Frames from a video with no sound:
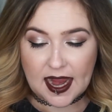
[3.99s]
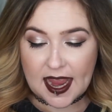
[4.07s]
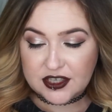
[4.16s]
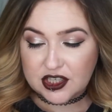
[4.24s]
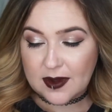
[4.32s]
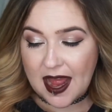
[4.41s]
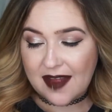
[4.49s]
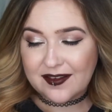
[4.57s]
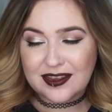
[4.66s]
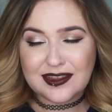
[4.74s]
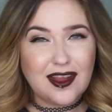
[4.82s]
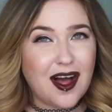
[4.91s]
I actually don't have
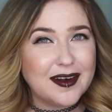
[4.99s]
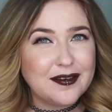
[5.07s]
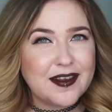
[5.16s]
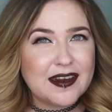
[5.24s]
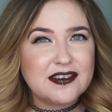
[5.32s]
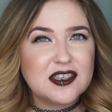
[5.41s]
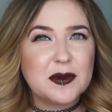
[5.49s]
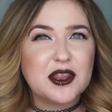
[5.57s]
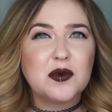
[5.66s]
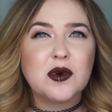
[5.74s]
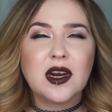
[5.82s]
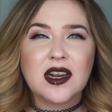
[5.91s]
a lot of favorites, but
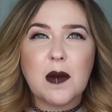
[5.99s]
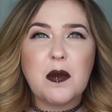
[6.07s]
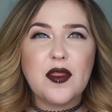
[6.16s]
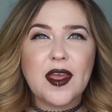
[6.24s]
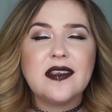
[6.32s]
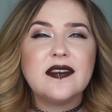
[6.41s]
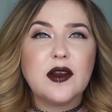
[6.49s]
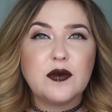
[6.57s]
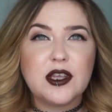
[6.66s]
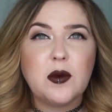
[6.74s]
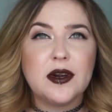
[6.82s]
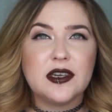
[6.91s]
there were a couple things that I
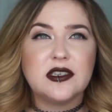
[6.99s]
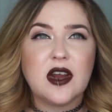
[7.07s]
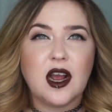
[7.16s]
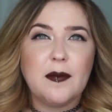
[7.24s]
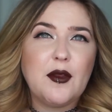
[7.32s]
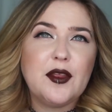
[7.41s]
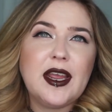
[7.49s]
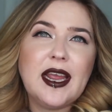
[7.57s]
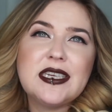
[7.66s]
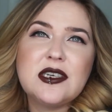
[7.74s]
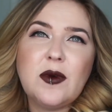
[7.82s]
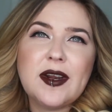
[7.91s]
really wanted to talk about that like I
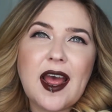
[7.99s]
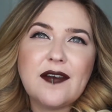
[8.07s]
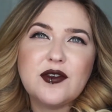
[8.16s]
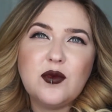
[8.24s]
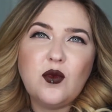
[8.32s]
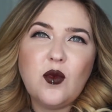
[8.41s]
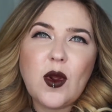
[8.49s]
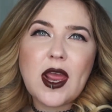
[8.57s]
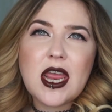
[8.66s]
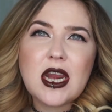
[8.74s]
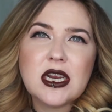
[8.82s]
didn't want to have to wait